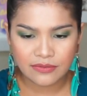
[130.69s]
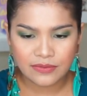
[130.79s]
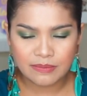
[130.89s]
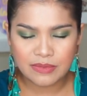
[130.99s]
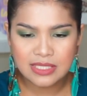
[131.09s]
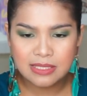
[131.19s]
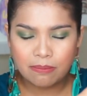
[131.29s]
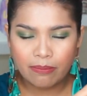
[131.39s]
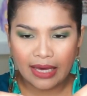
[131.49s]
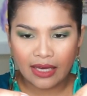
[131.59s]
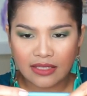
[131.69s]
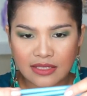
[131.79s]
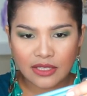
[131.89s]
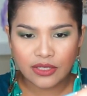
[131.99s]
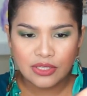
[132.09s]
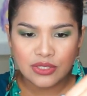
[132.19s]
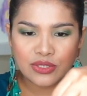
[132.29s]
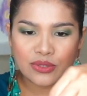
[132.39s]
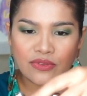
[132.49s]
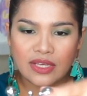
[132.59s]
from the zip bag.
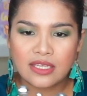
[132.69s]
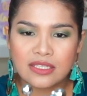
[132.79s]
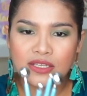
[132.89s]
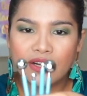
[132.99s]
So these